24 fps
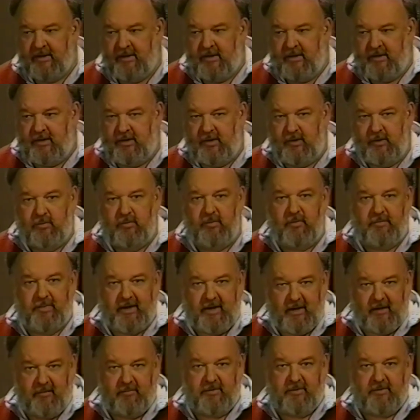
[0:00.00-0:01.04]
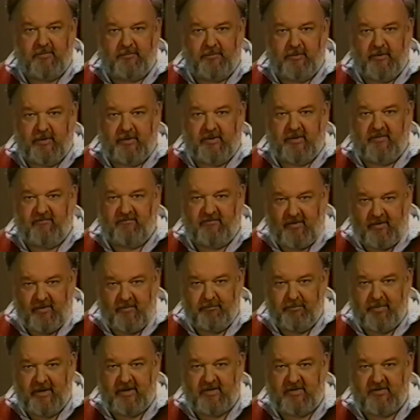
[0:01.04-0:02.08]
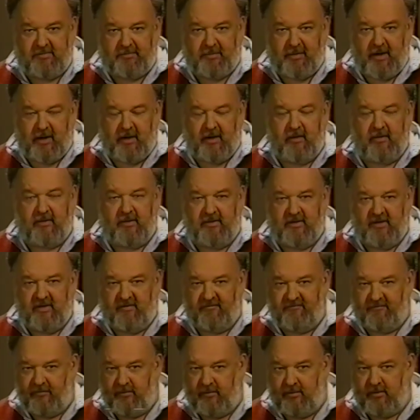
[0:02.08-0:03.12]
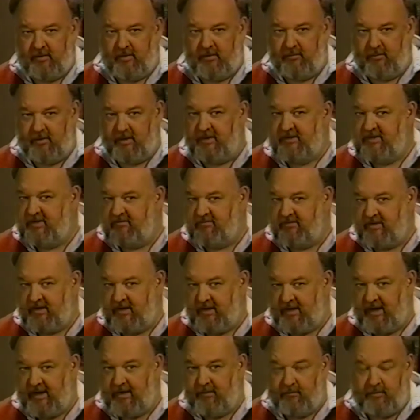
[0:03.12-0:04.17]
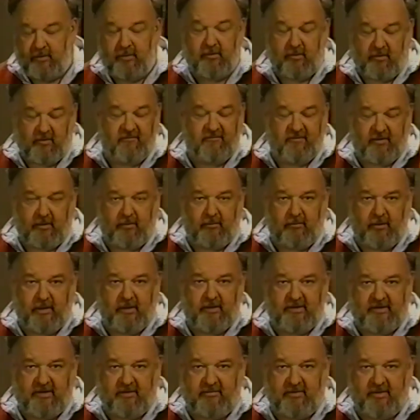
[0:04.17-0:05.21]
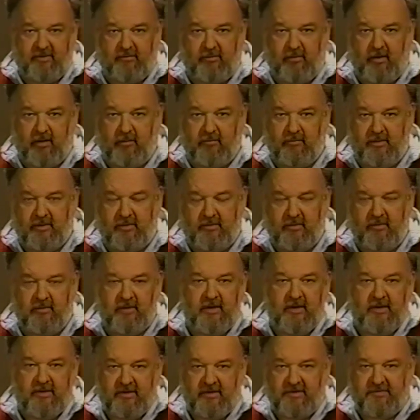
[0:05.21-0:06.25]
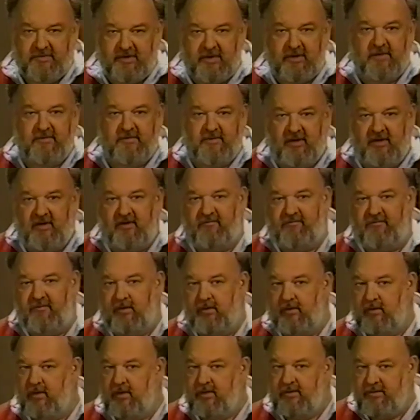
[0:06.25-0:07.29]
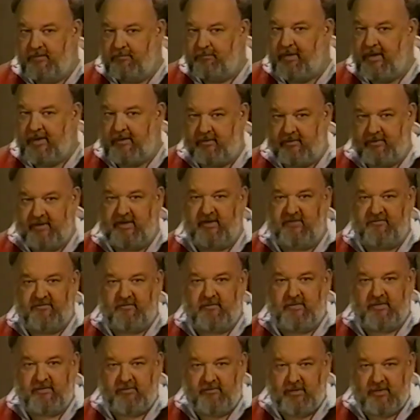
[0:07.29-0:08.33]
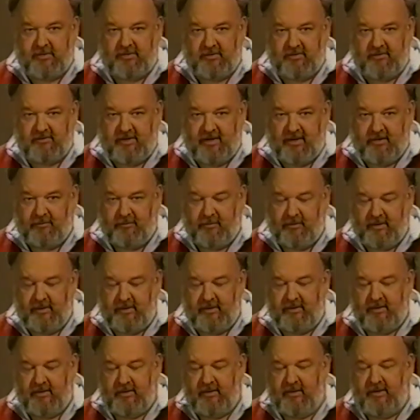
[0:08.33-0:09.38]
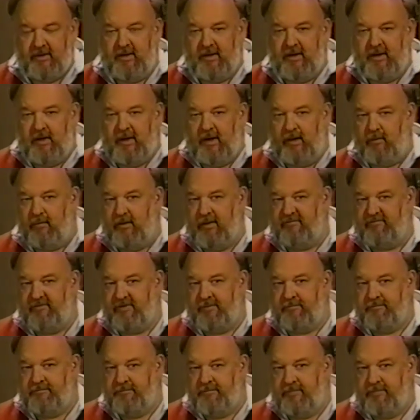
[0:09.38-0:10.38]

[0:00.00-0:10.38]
you will be able to put a very big spar and therefore a relatively light one or a relatively strong one. So the thicker the airfoil, the better it is from a structure standpoint. However,